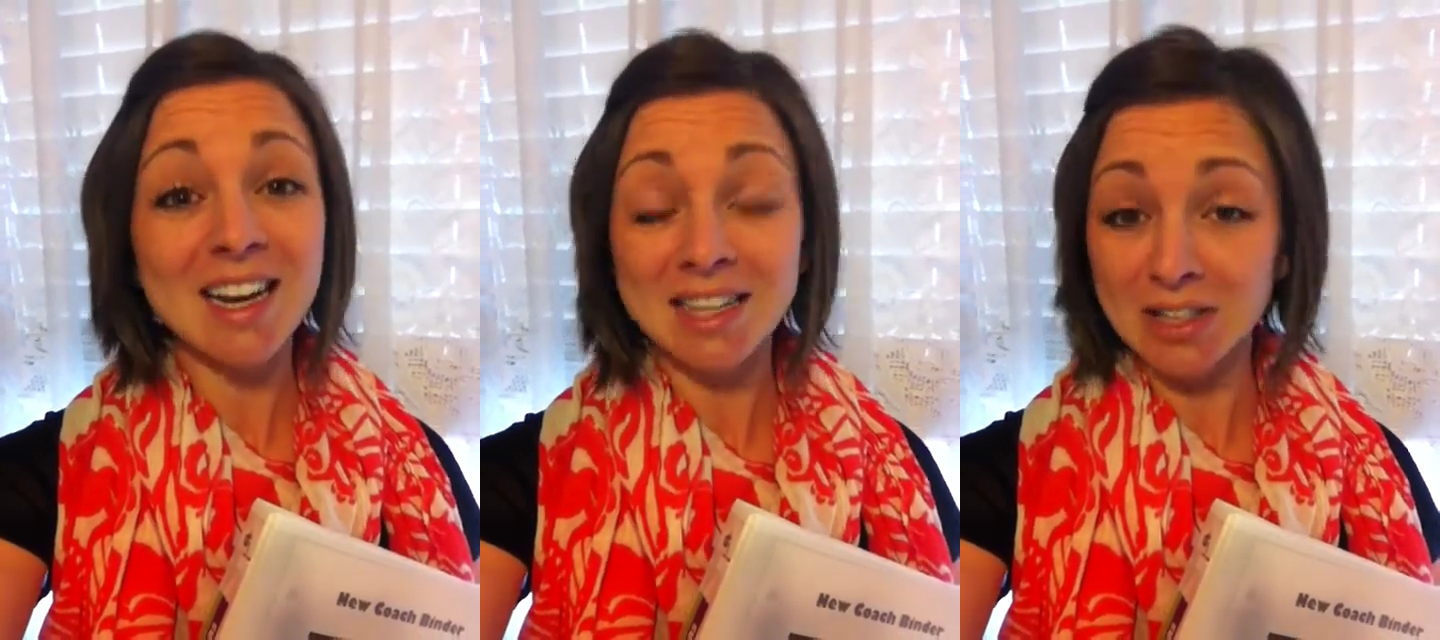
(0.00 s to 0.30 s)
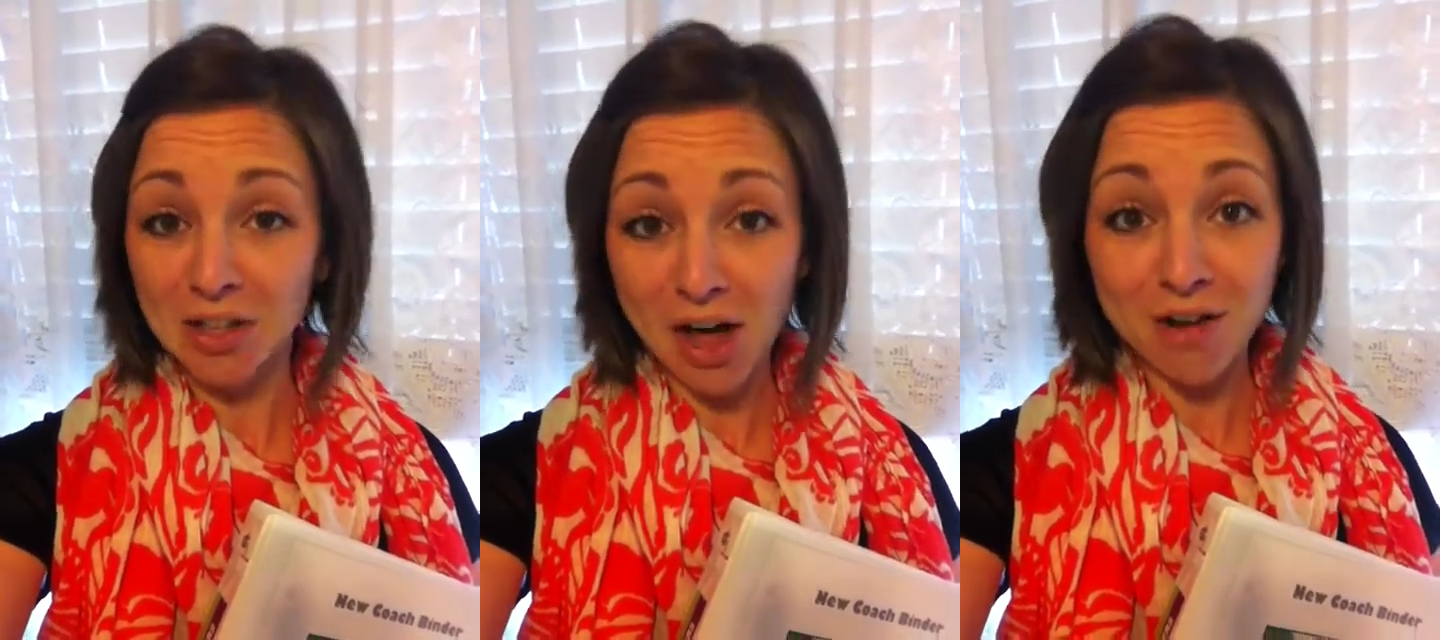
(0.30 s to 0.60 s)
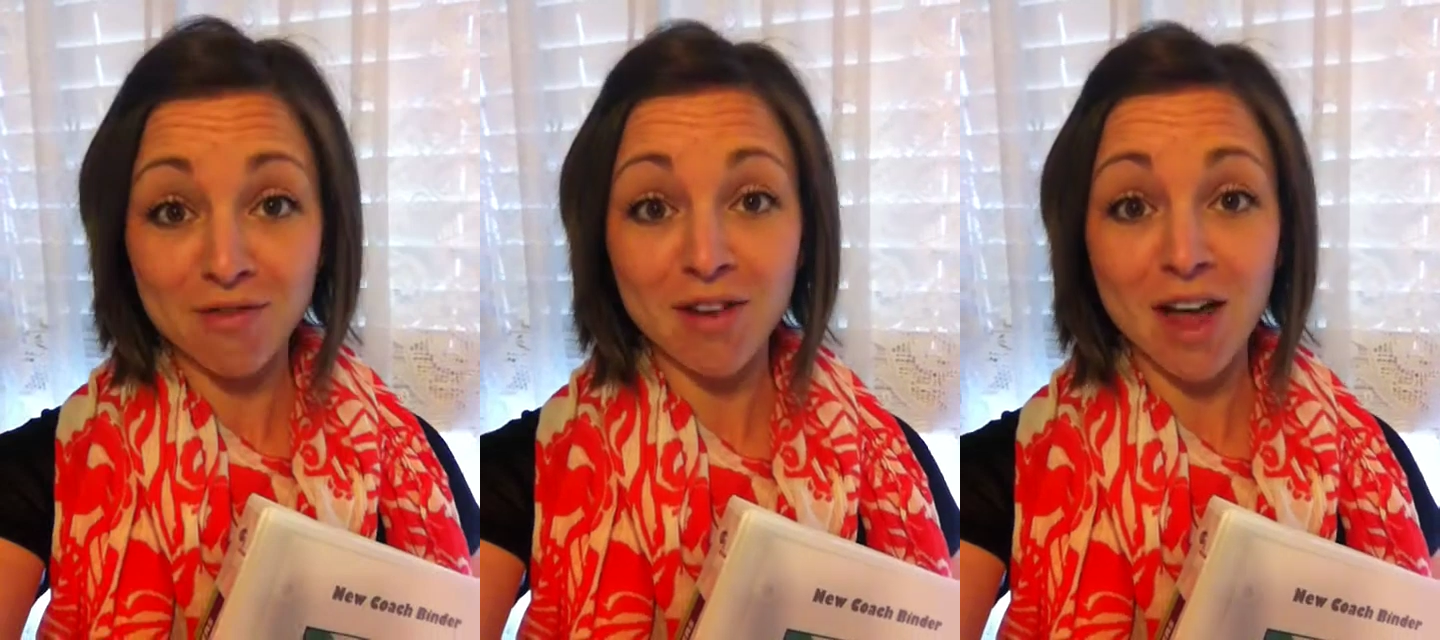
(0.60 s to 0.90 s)
and it's a lot
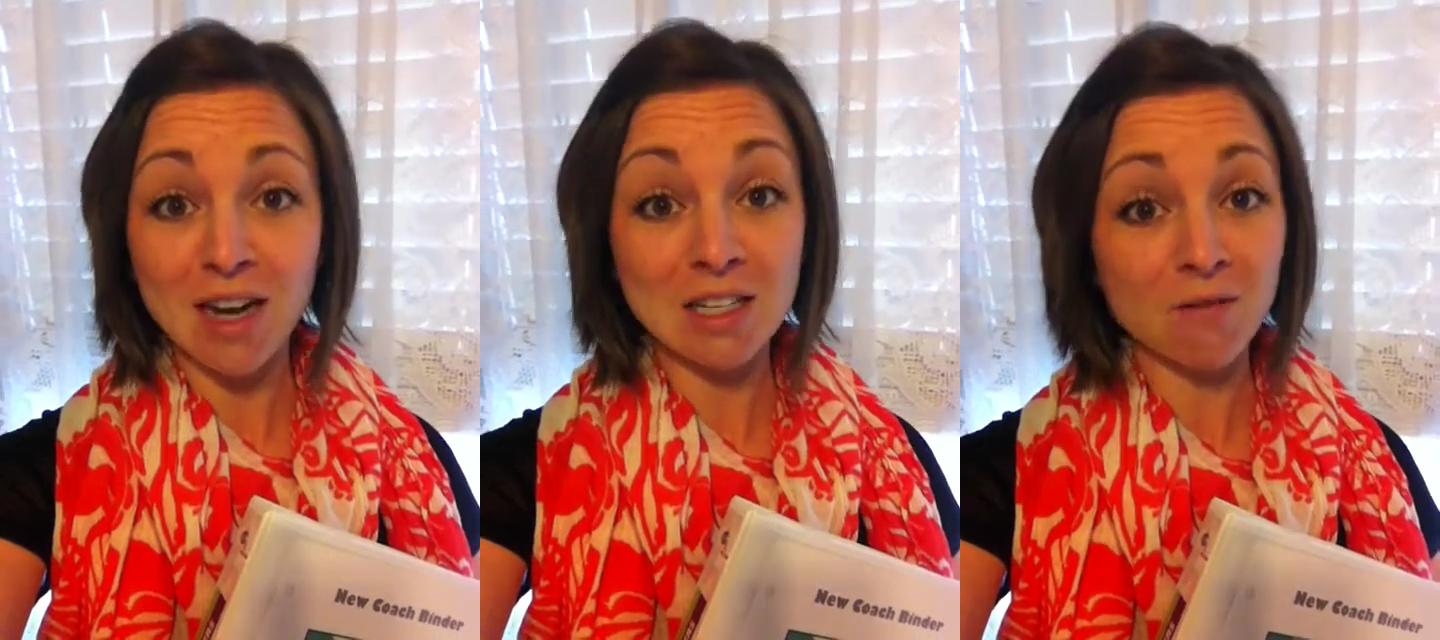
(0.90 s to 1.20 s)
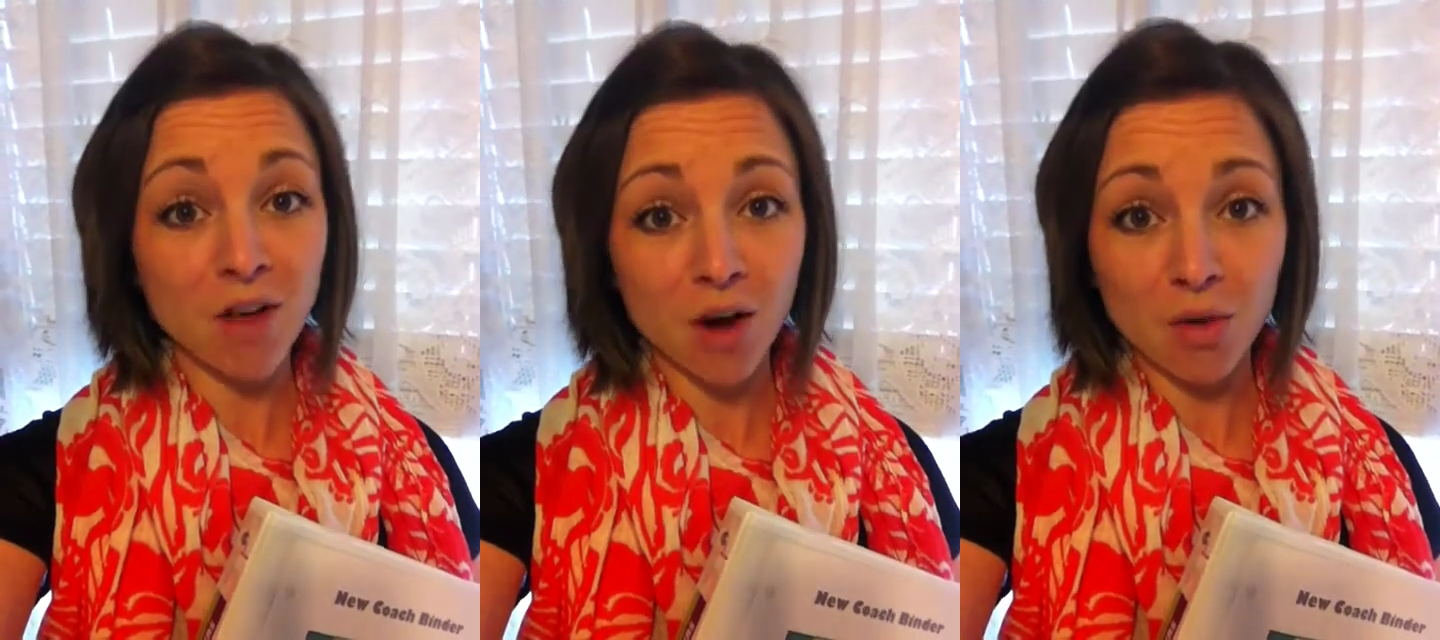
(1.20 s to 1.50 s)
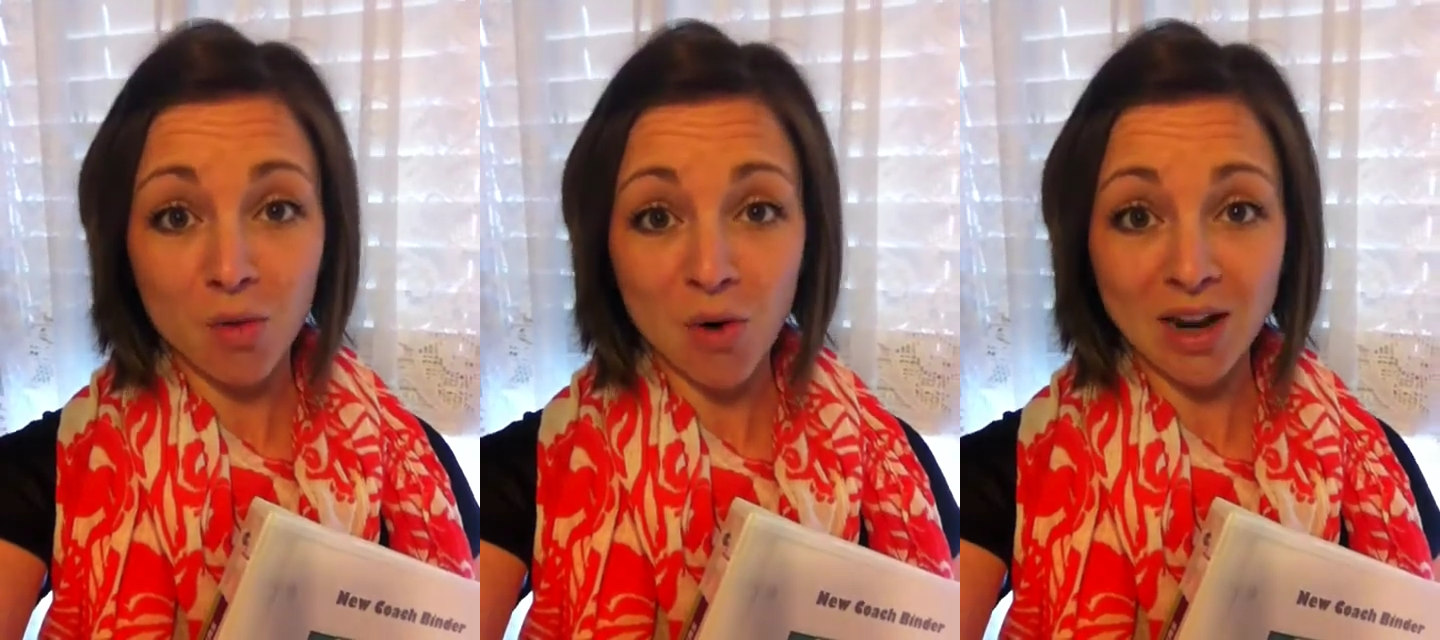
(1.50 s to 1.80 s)
of fun and it's very
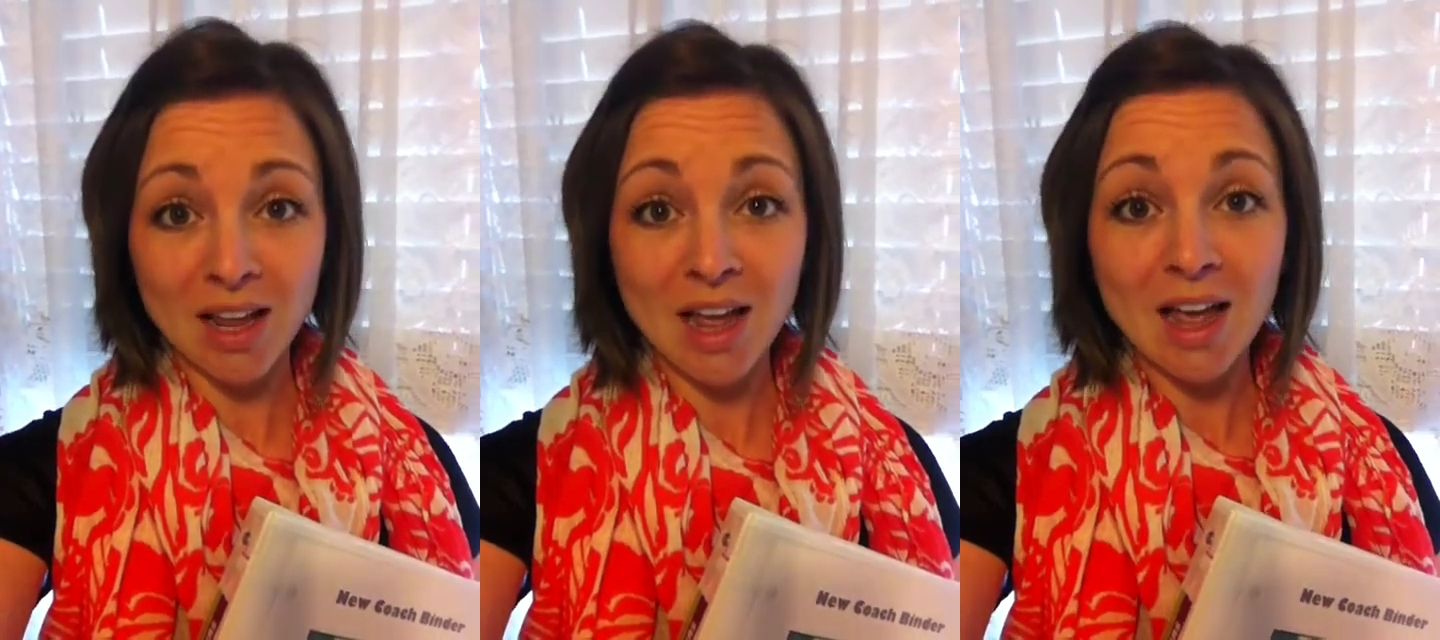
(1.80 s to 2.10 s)
rewarding.